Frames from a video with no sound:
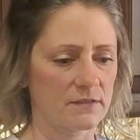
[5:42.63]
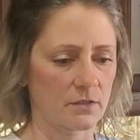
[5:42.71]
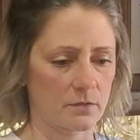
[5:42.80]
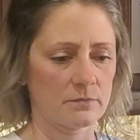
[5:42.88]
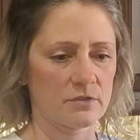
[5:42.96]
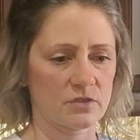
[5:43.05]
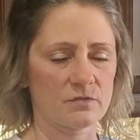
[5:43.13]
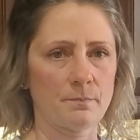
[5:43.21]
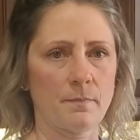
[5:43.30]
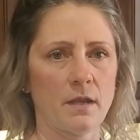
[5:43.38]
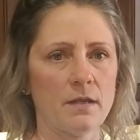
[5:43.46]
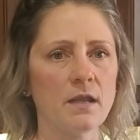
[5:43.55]
they're just
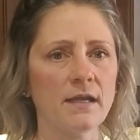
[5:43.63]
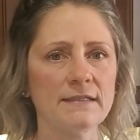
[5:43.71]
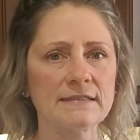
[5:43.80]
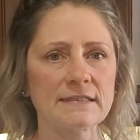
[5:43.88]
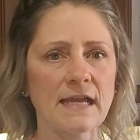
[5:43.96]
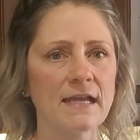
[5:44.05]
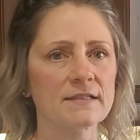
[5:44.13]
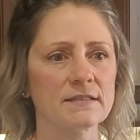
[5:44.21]
a nice size.